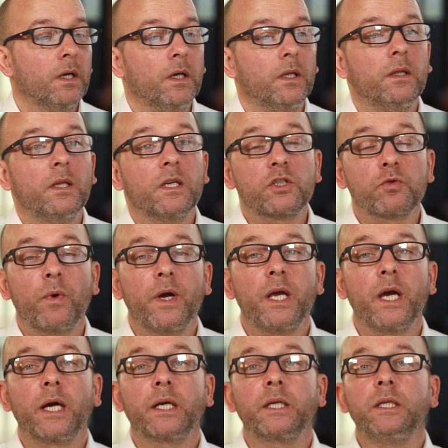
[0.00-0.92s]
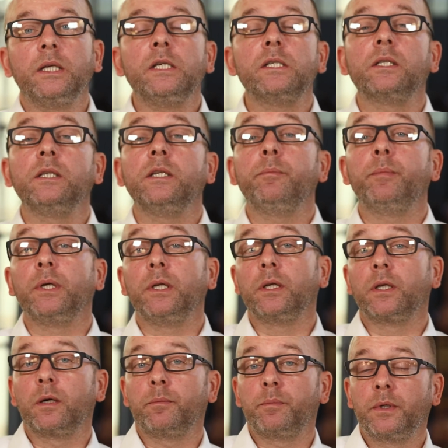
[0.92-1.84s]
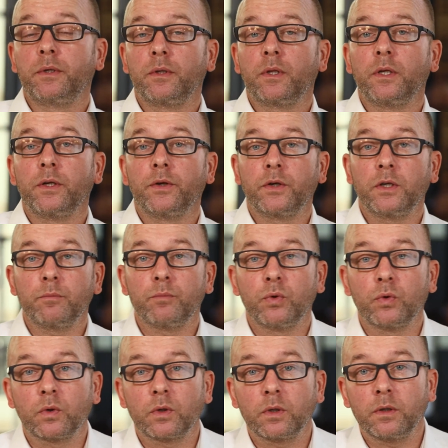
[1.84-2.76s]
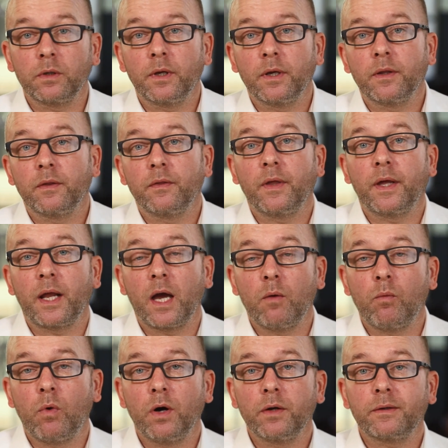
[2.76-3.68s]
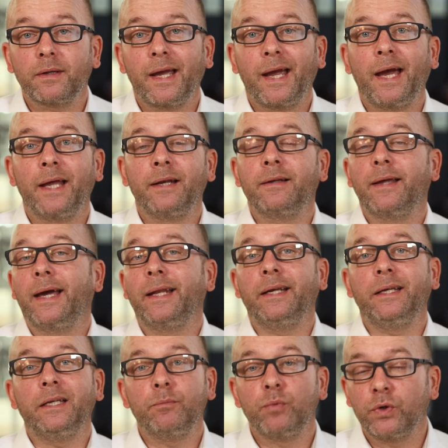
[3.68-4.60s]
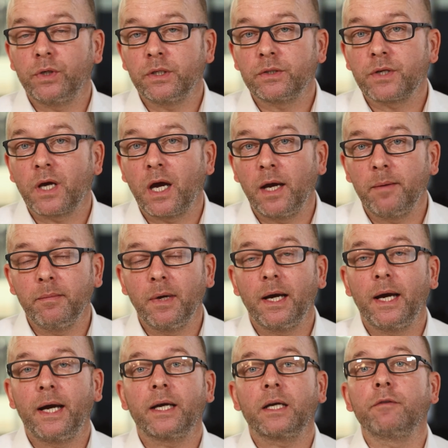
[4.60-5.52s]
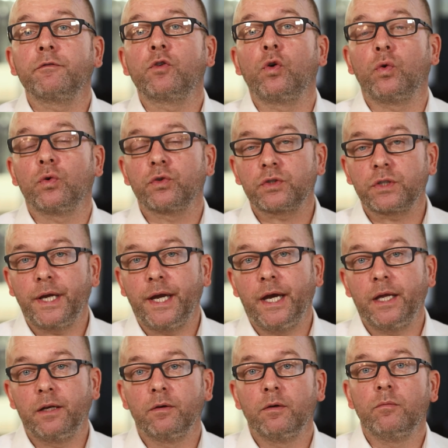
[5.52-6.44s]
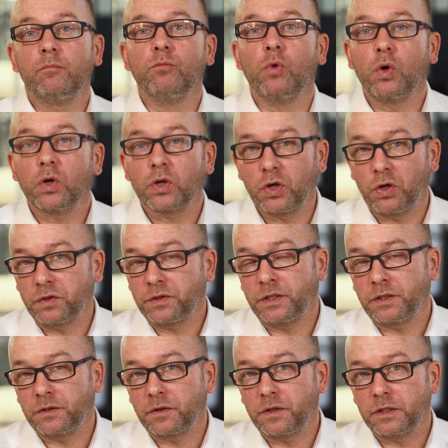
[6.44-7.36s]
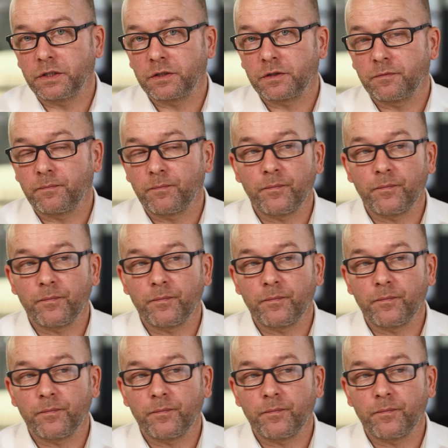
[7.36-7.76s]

In this way, I can easily build up the learning portal that I want, and at any point in time, I can of course add more content to this.